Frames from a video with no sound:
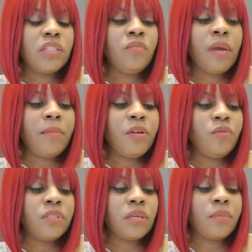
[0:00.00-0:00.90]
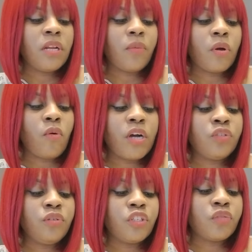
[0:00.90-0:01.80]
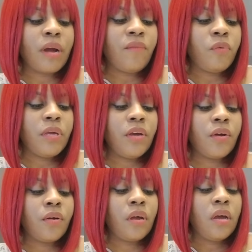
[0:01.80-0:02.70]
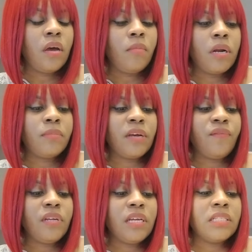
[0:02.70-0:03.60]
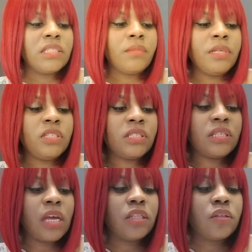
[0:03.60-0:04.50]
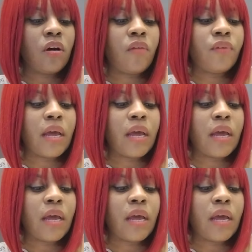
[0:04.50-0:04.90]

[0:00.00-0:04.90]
You may be doing something that requires you to travel here, but I'm definitely getting something just takes off.